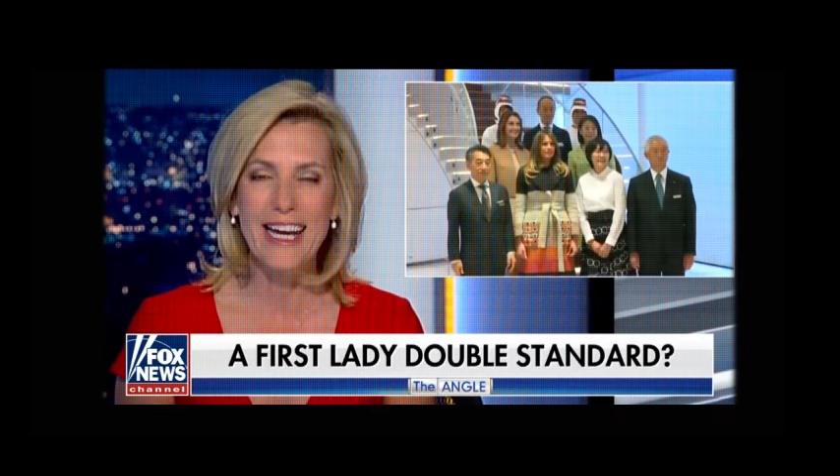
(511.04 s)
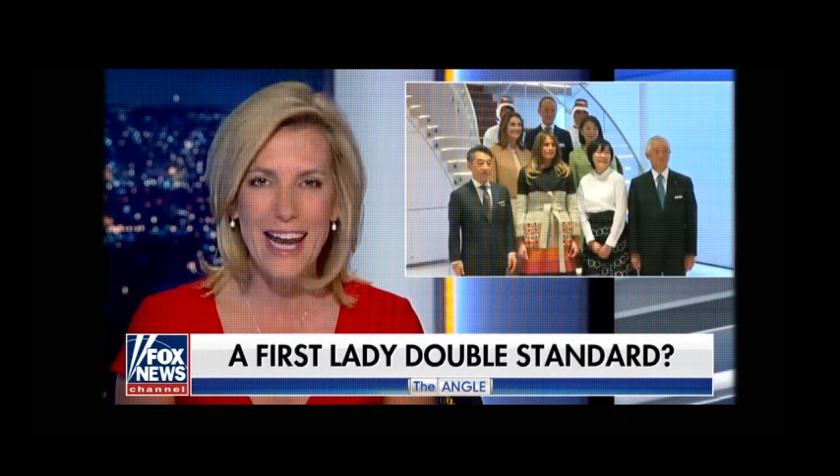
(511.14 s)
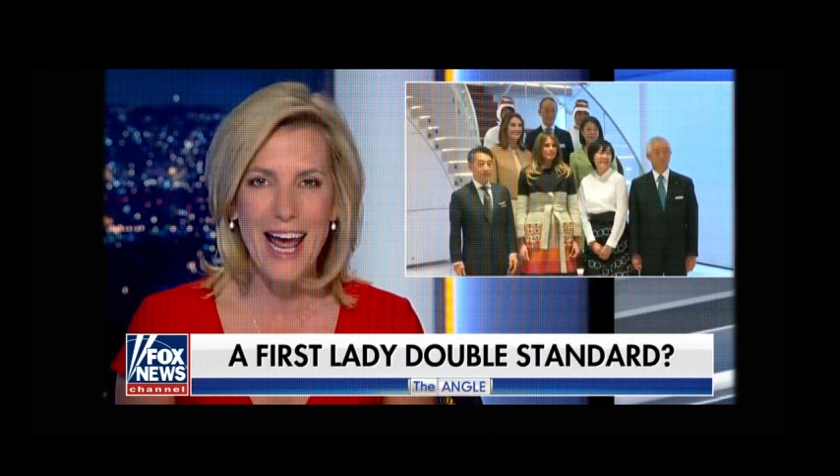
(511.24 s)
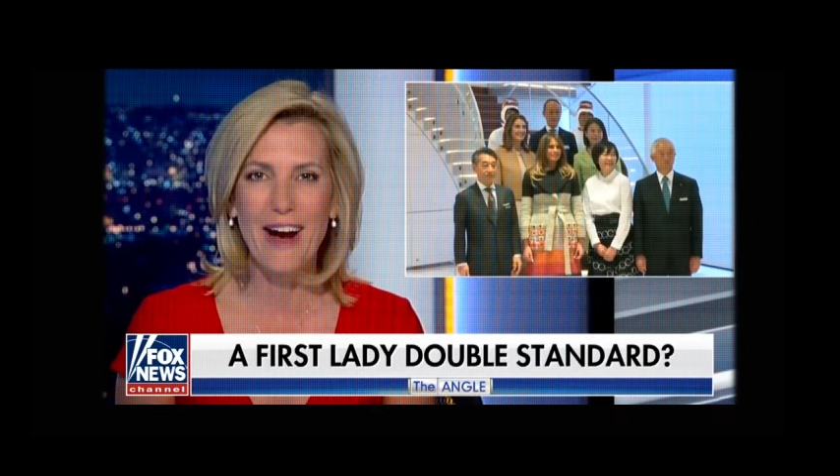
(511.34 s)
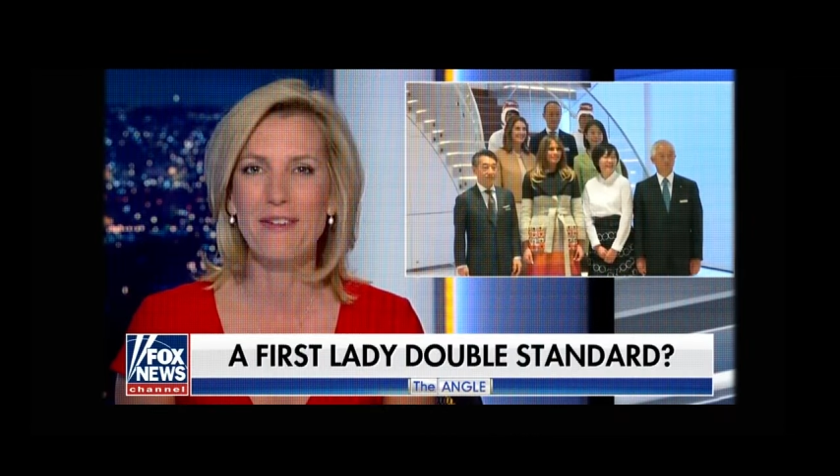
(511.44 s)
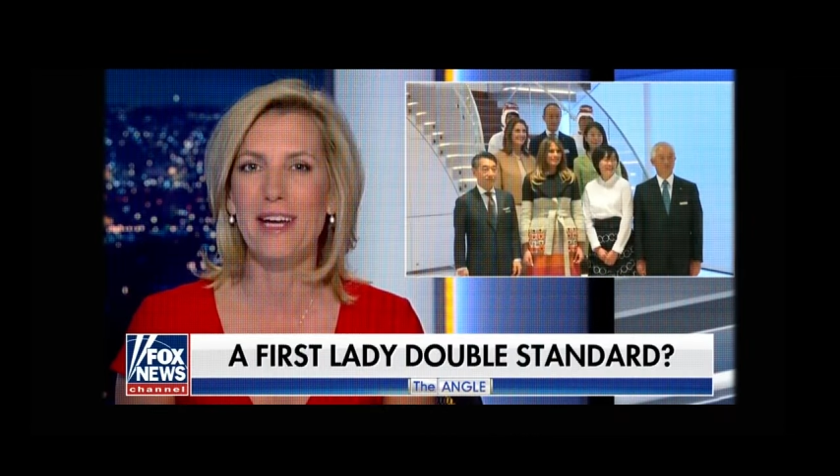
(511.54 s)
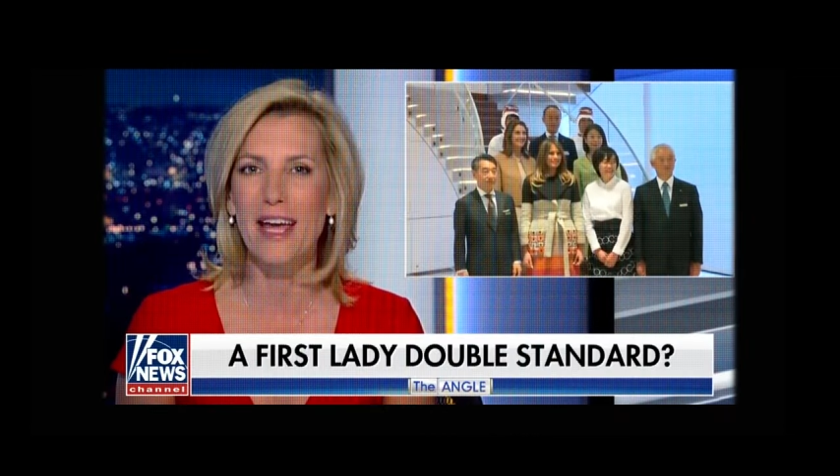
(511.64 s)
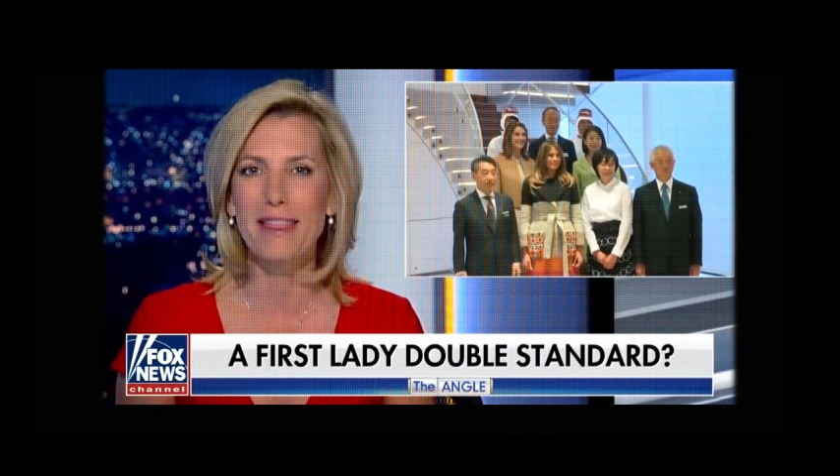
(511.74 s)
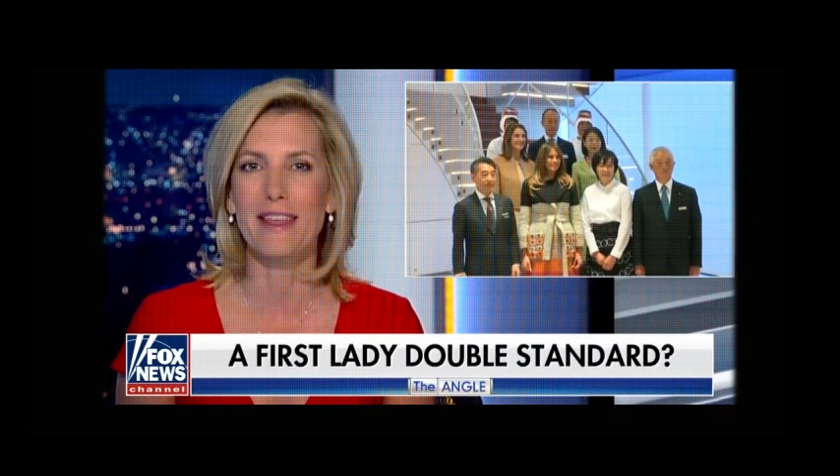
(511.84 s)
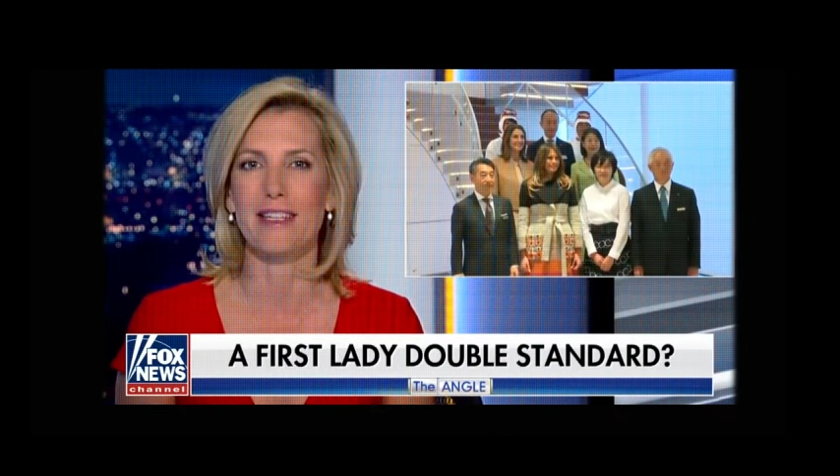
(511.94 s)
now,
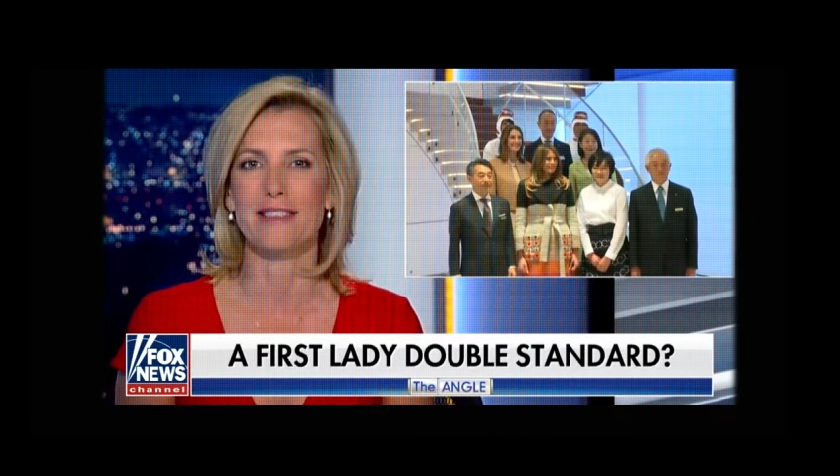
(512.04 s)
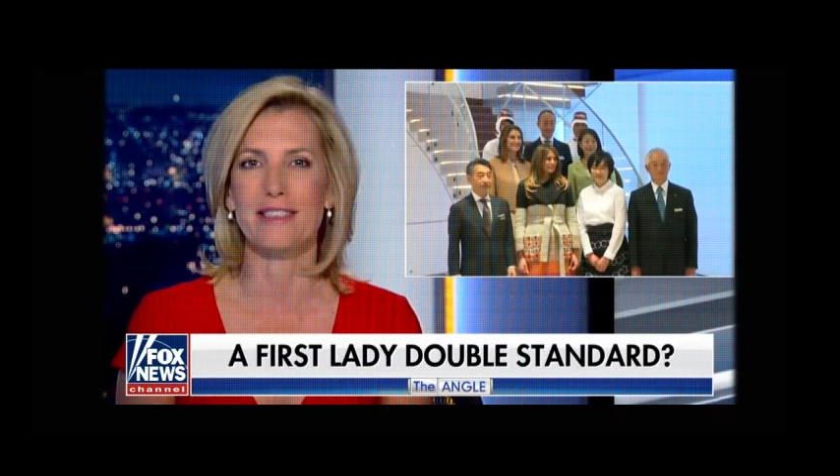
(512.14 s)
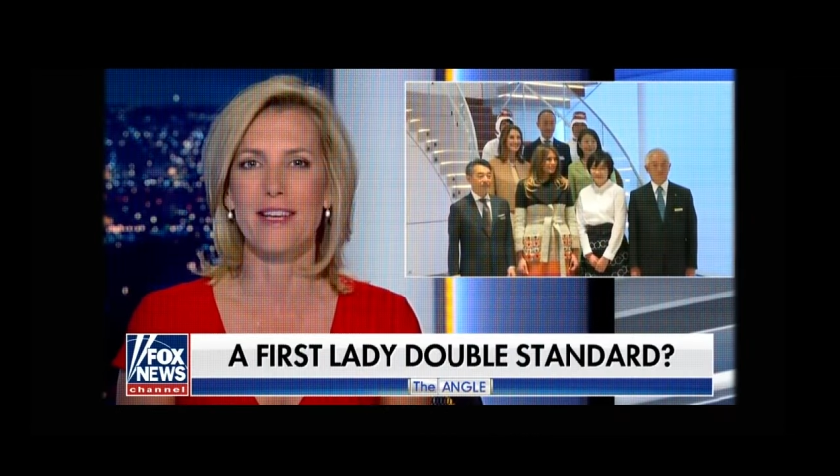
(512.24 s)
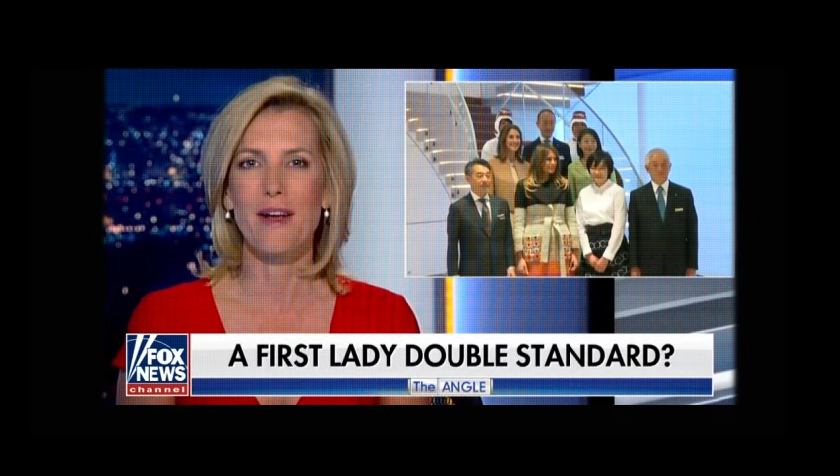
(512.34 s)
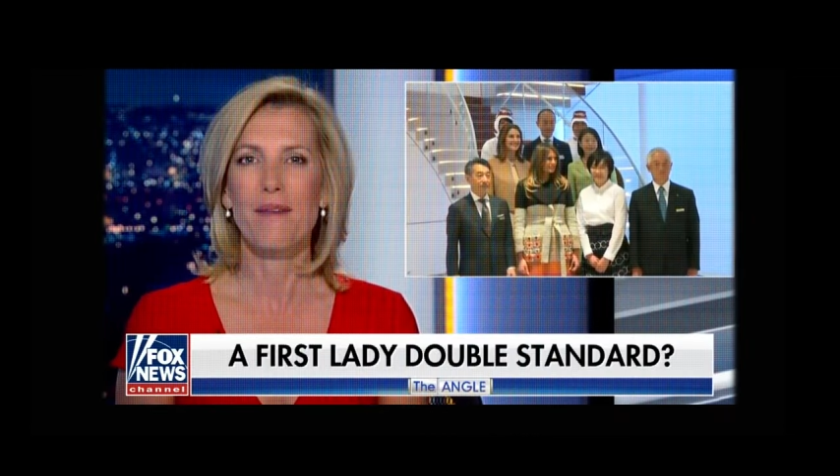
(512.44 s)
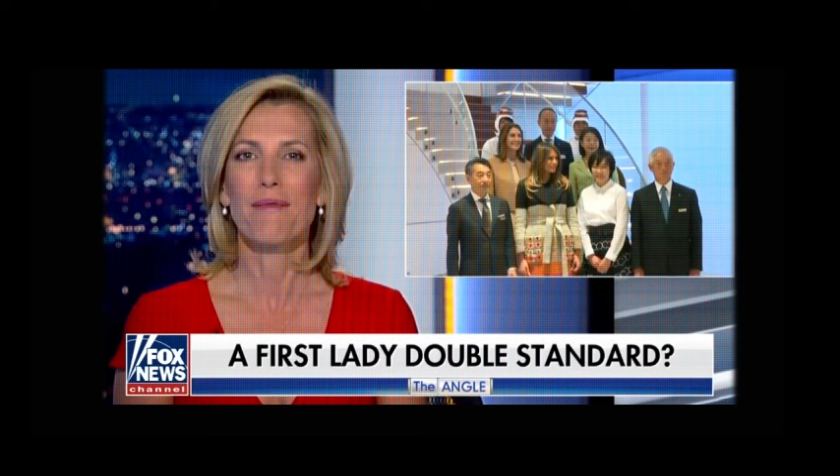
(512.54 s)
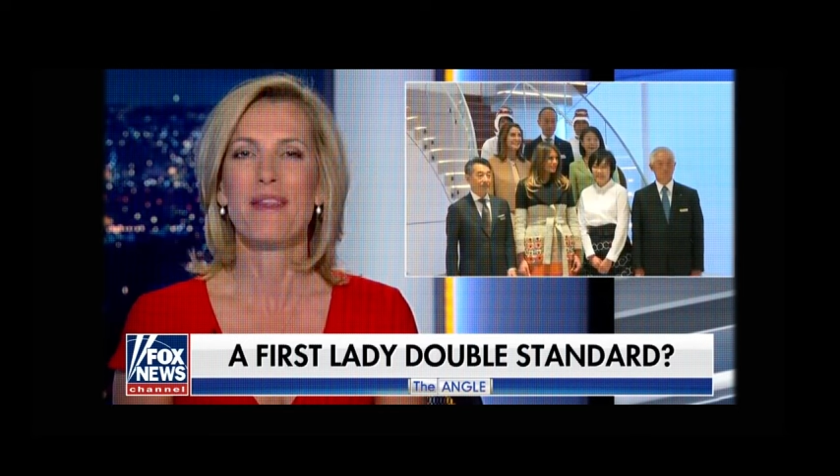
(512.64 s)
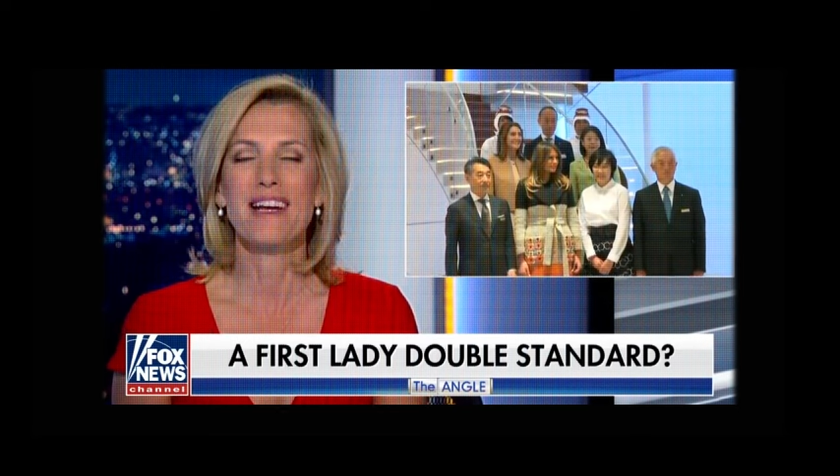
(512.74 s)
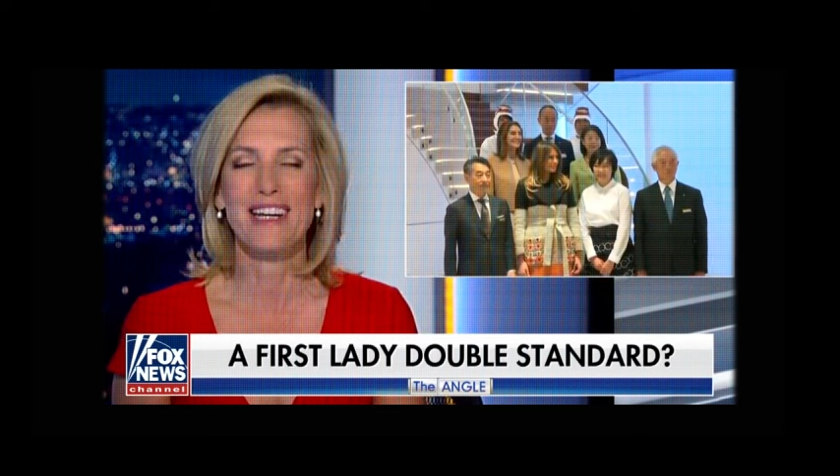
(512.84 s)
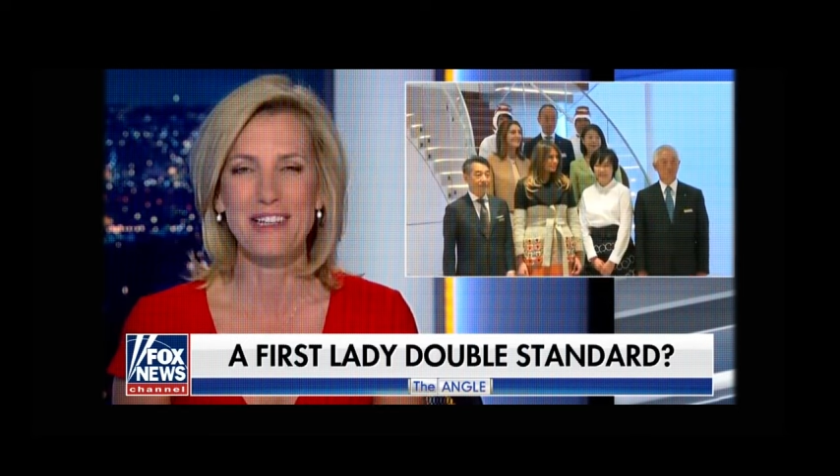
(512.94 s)
get this.
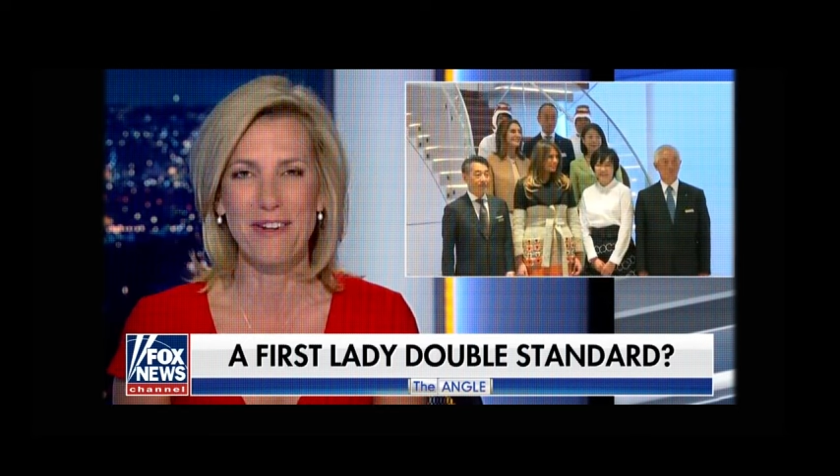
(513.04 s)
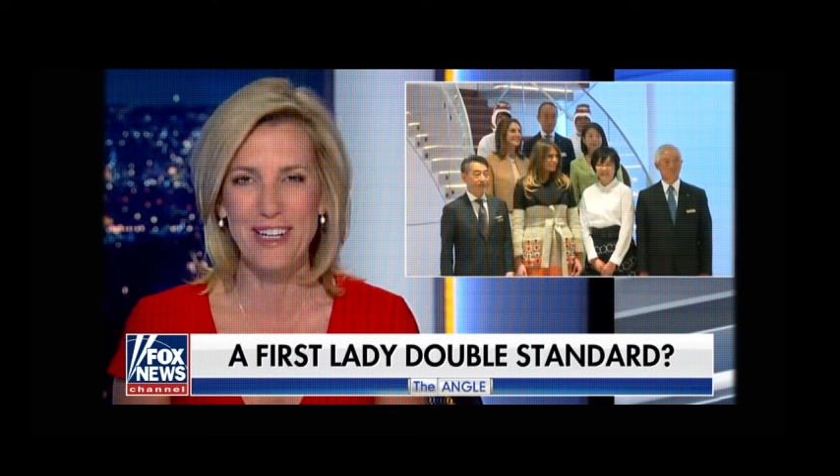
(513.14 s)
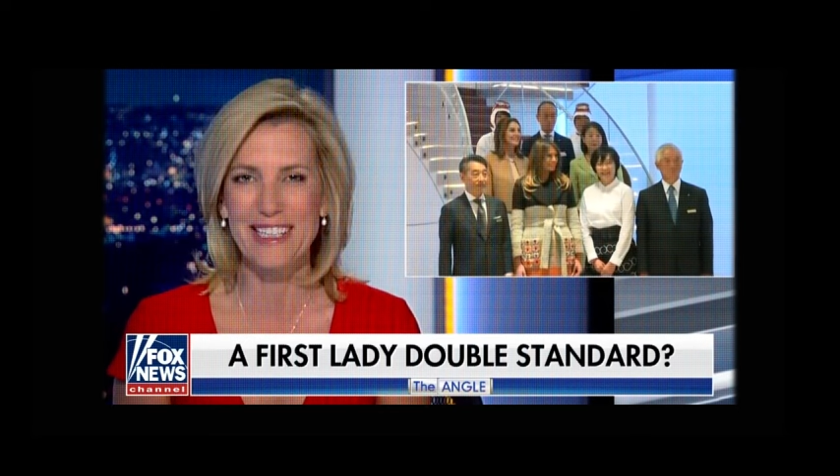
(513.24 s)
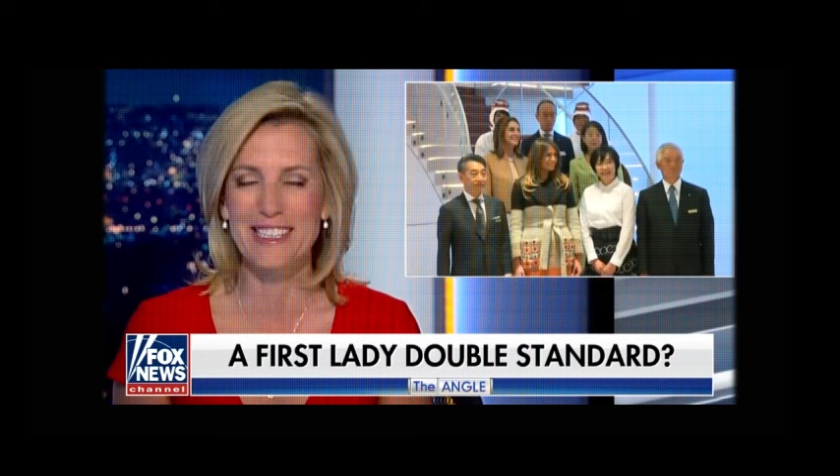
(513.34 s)
According